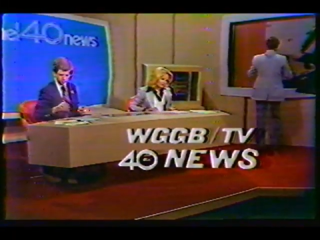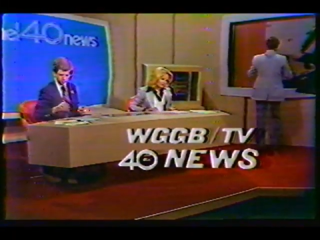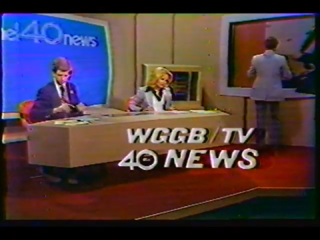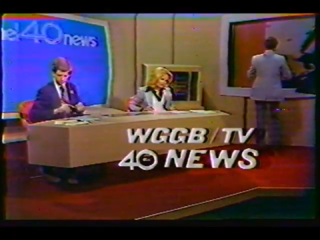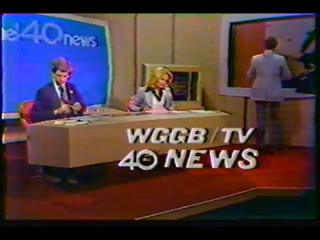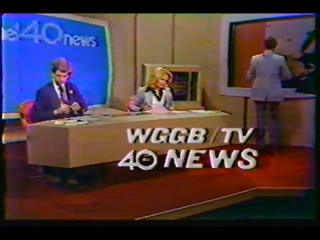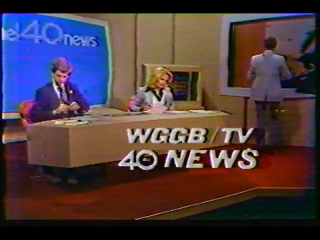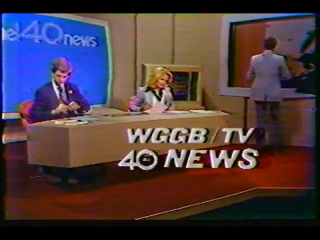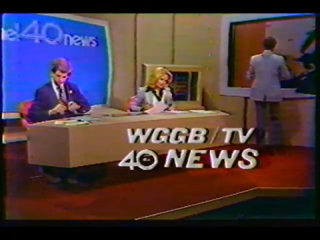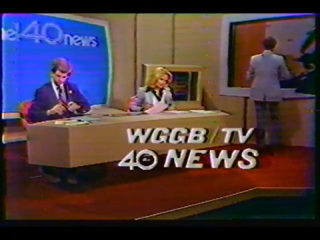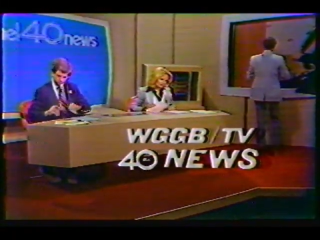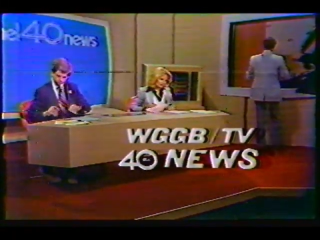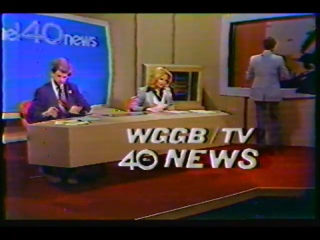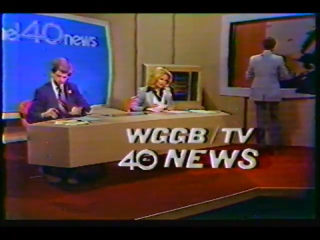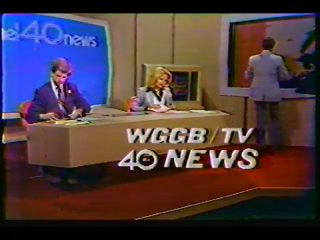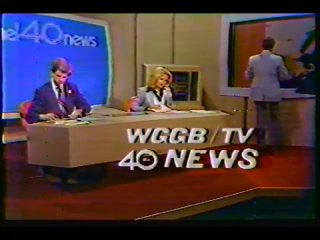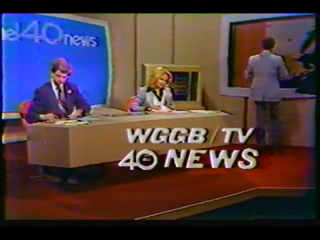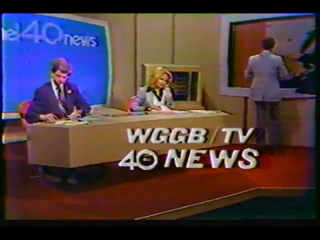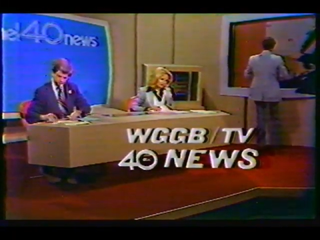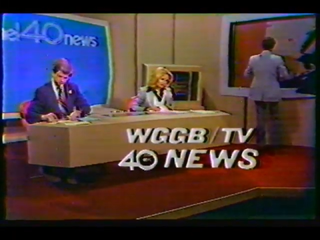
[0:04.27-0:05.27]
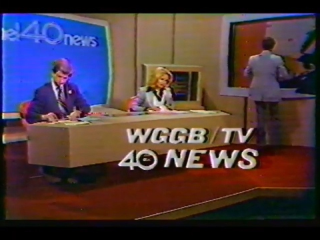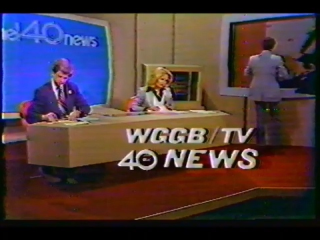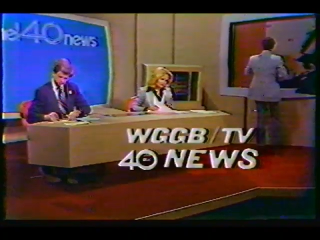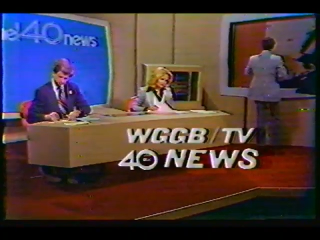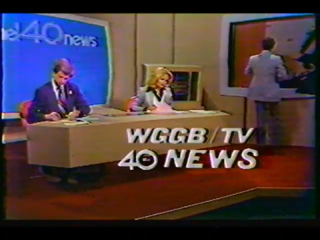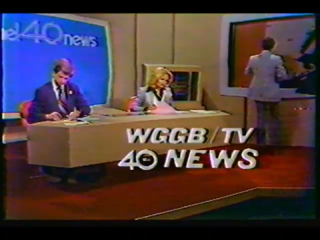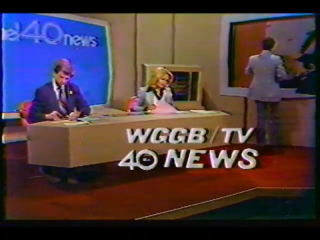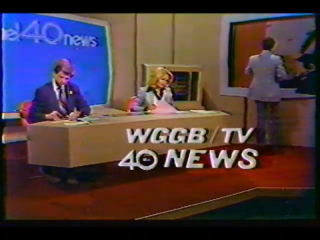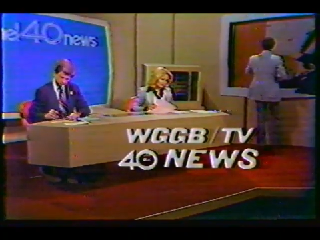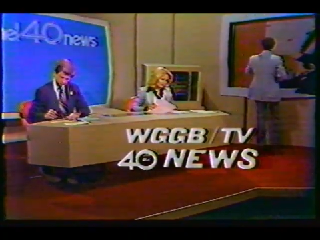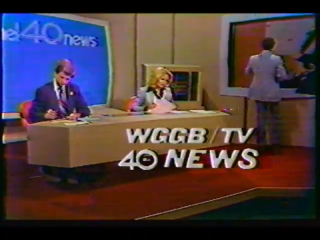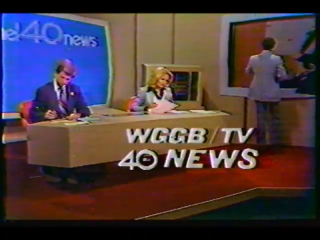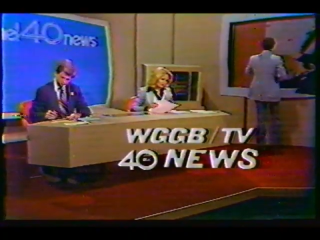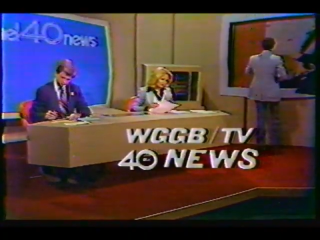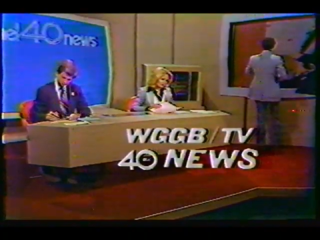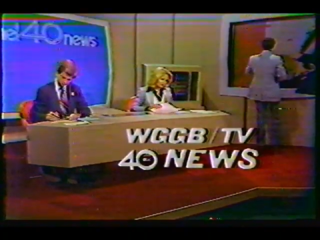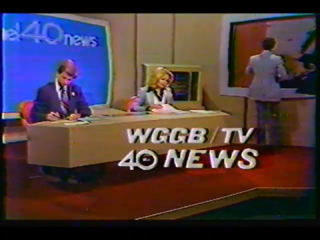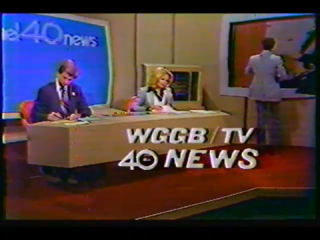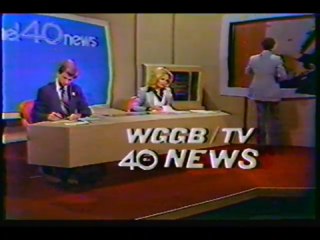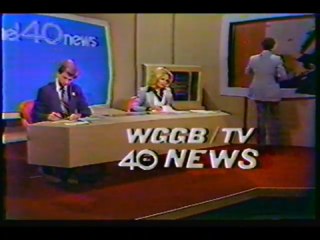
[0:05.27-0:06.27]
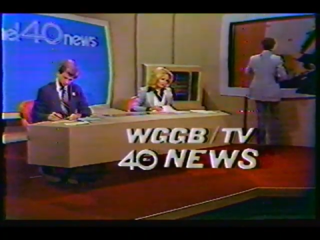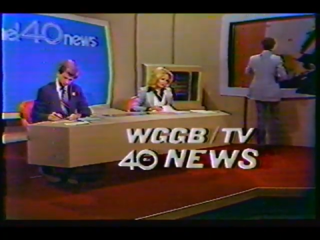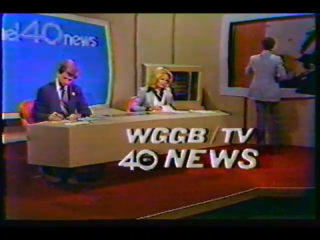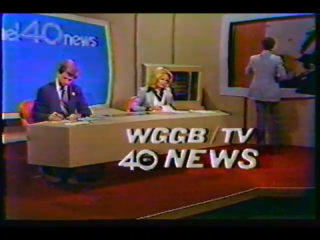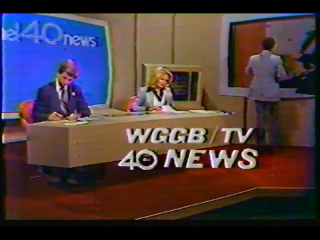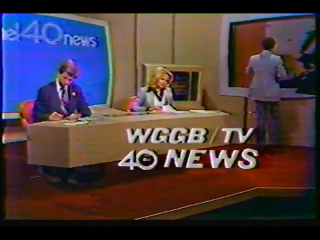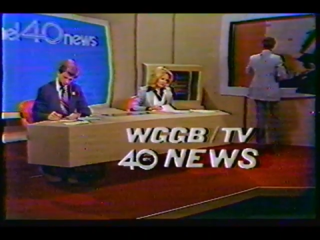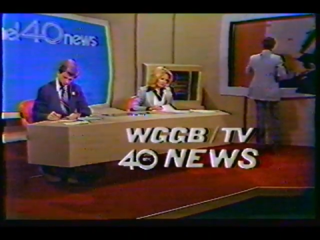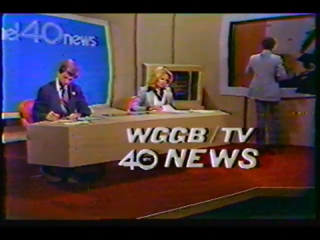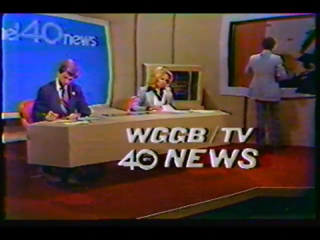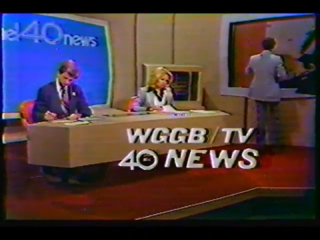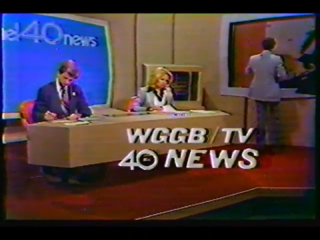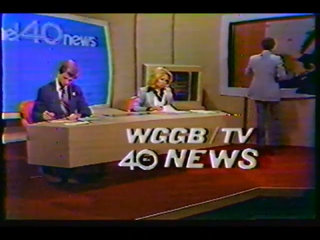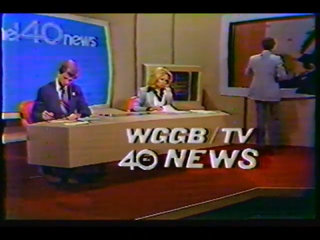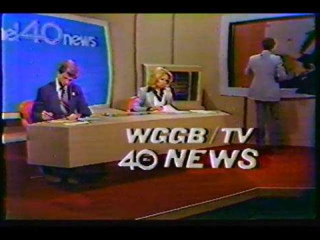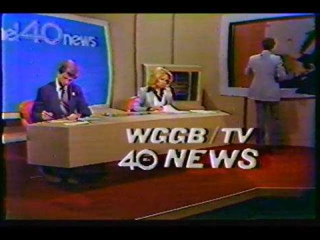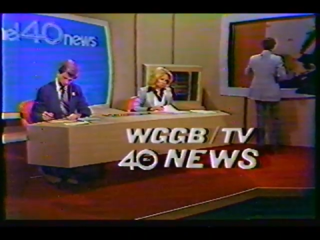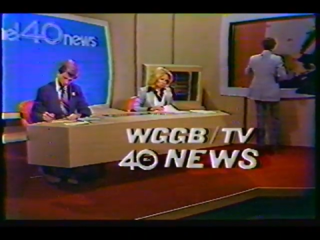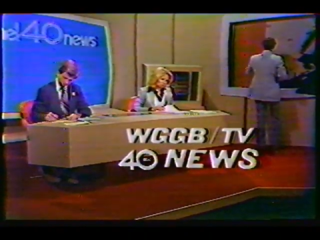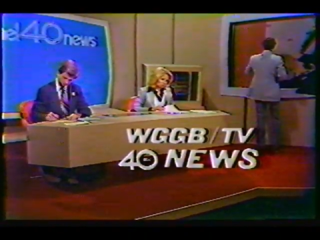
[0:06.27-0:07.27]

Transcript: Nobody's mouth can be seen.